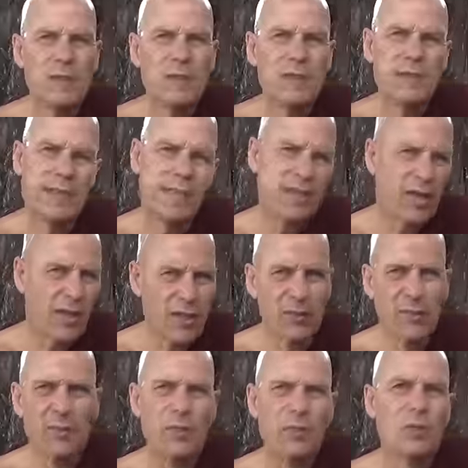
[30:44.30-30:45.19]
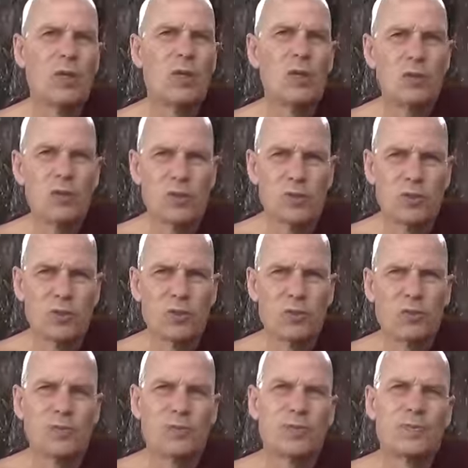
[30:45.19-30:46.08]
Then other looks at
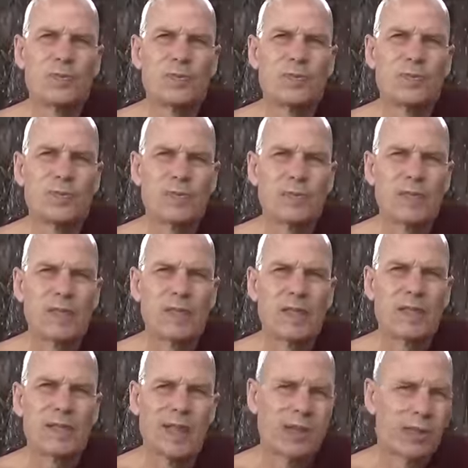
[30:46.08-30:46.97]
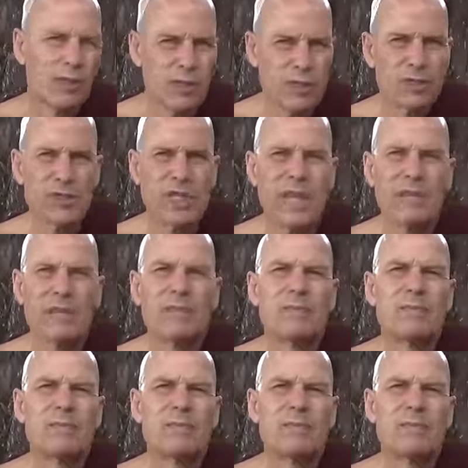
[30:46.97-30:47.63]
you. They do the same.